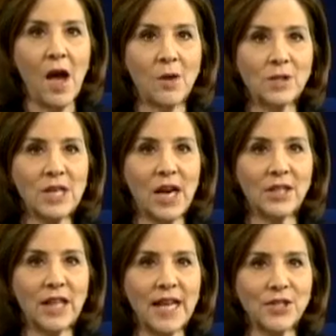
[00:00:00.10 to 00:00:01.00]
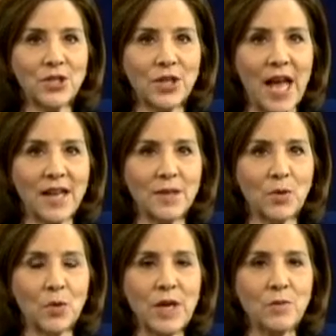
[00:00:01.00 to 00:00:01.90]
A retired Lancaster County
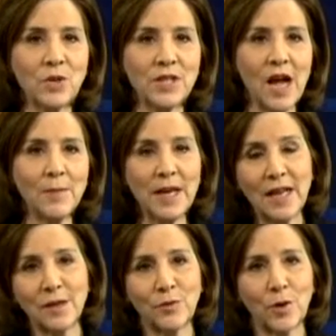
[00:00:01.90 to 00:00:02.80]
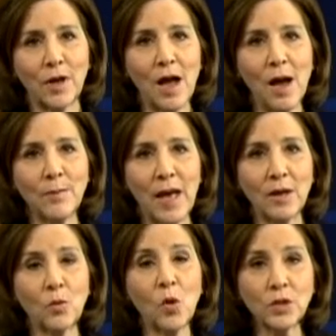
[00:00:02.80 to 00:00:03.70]
Marine was nominated for a combat
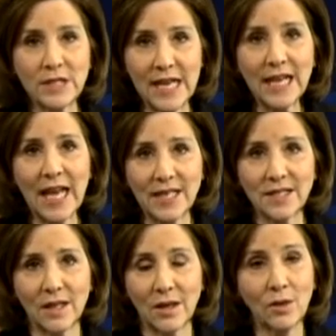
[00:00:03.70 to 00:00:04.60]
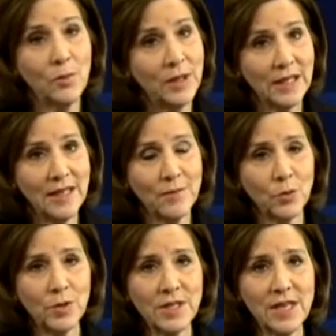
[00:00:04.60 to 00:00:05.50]
award decades ago, but he never
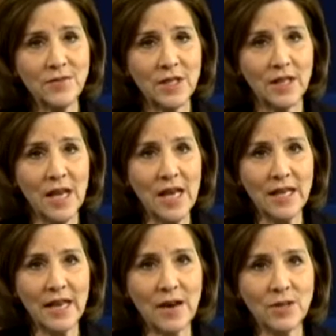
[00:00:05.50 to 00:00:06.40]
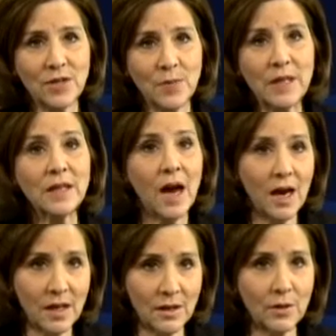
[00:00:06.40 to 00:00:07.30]
received it. Now he's been
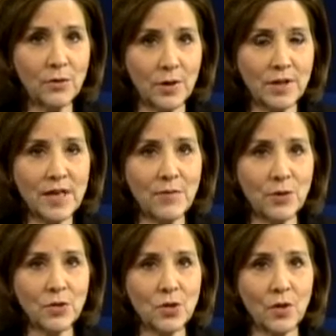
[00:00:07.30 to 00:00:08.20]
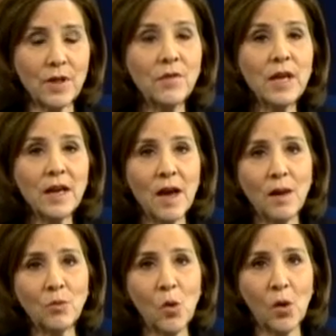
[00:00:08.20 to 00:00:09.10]
honored for his efforts during the
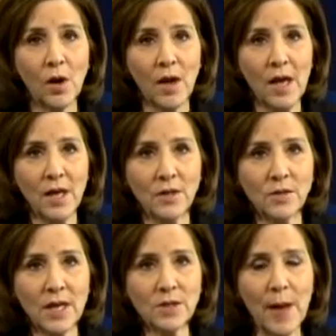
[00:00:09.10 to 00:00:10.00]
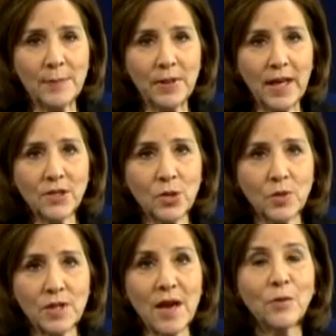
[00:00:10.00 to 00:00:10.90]
Vietnam War. News 8's Matt Belanger
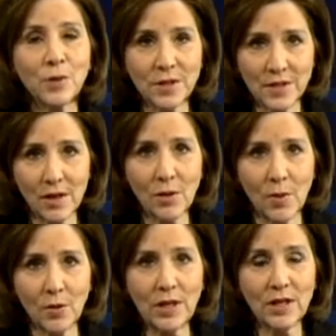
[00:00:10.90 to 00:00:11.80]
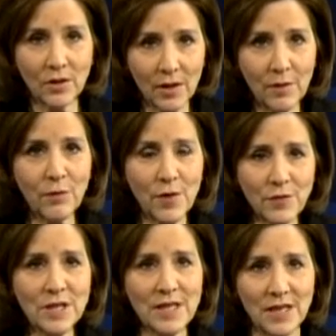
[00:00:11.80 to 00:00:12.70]
was there for the ceremony, nearly
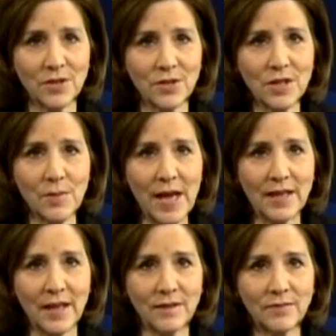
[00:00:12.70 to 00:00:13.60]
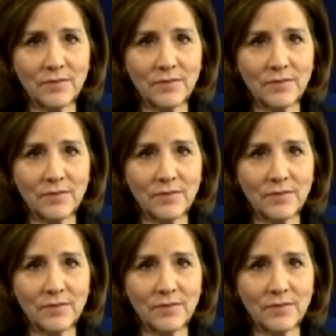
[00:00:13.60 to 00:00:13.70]
50 years in the making.